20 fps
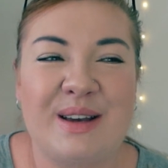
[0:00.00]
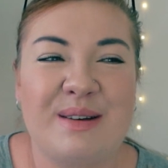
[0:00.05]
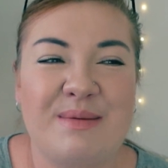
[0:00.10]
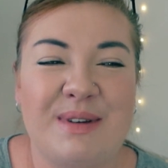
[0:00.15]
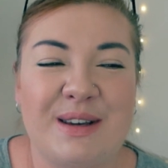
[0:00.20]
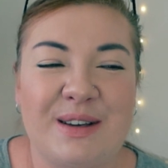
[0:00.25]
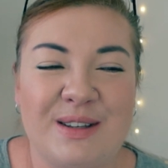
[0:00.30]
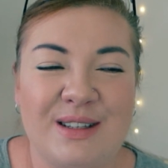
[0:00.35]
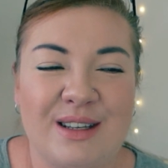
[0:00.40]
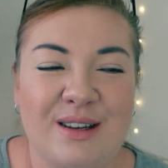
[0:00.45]

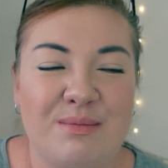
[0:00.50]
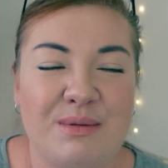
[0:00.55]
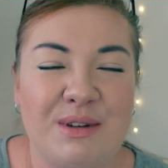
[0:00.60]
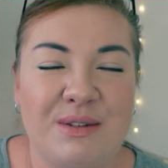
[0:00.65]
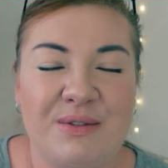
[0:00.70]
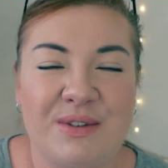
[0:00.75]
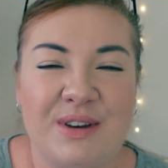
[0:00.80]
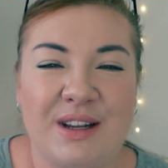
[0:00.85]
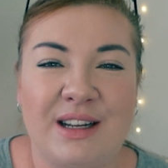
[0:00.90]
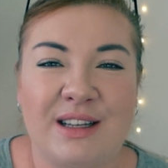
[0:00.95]
because I've
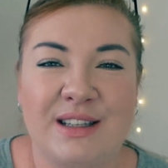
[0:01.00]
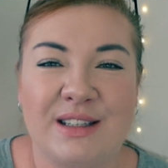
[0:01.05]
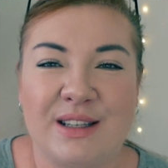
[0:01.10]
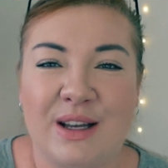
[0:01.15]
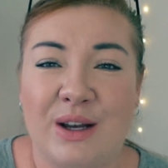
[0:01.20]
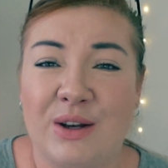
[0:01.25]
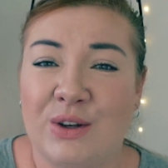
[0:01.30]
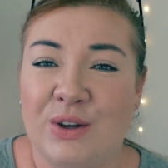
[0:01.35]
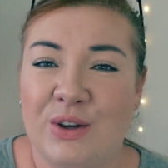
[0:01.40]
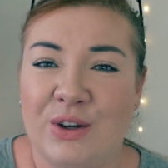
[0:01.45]
been feeling
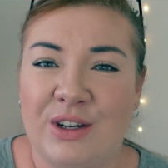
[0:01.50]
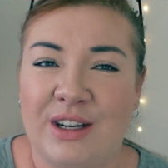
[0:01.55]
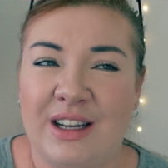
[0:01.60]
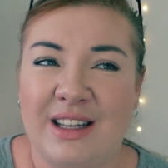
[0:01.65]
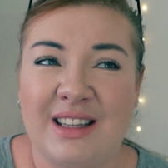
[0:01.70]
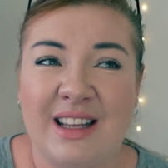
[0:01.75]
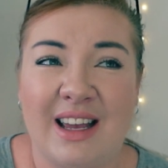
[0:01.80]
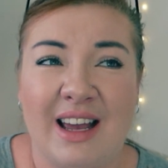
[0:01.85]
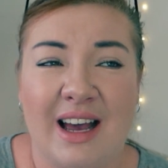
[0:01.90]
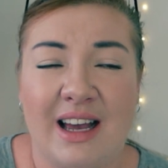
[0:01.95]
so good
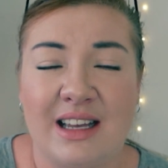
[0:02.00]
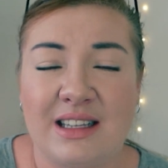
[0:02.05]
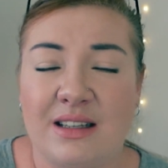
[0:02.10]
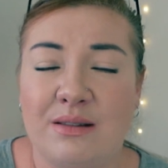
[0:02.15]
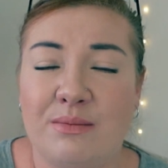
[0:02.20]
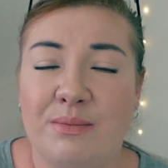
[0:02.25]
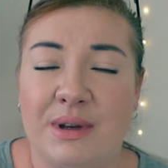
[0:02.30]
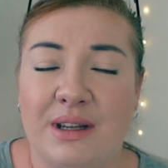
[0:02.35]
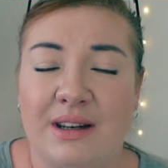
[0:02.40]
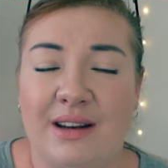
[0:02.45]
and there
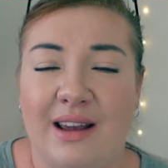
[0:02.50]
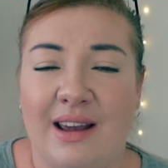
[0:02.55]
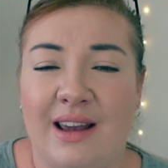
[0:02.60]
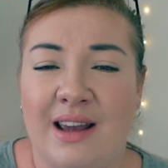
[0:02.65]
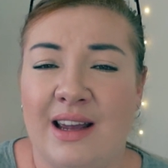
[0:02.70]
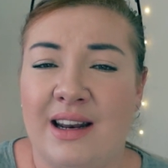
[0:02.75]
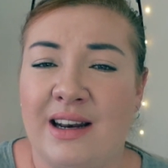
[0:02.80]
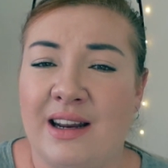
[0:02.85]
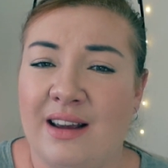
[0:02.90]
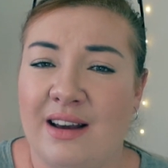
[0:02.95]
hasn't been
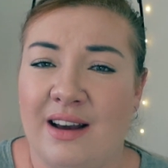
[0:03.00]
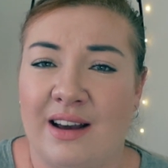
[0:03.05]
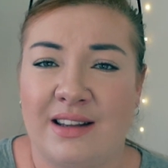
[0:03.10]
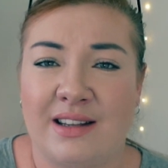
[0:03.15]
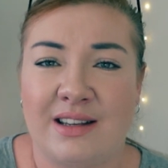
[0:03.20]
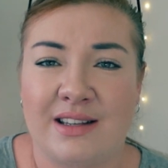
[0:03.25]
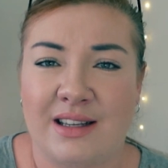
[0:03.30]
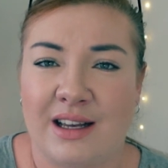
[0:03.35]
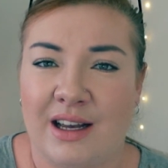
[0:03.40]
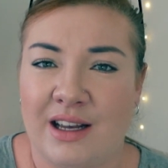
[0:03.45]
any
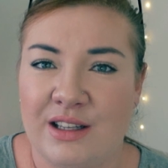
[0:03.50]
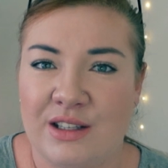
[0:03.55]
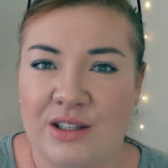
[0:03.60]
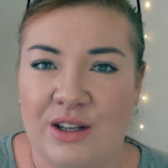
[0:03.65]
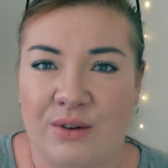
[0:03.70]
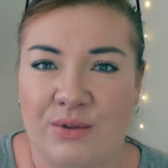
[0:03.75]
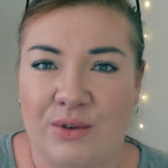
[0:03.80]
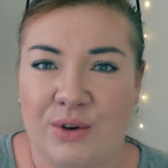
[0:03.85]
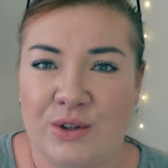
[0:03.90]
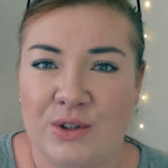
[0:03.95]
other signs
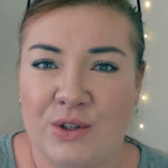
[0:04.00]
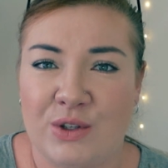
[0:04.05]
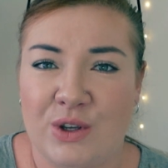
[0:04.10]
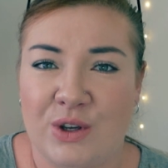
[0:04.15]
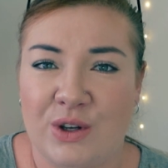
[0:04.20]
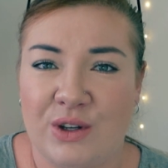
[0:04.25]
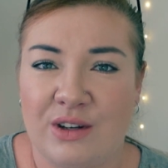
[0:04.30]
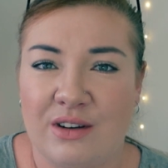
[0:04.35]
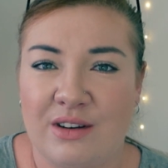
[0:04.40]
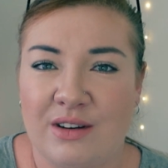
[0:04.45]
of
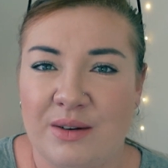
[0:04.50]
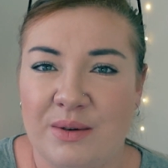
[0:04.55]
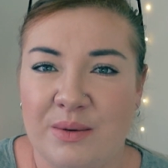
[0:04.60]
concern.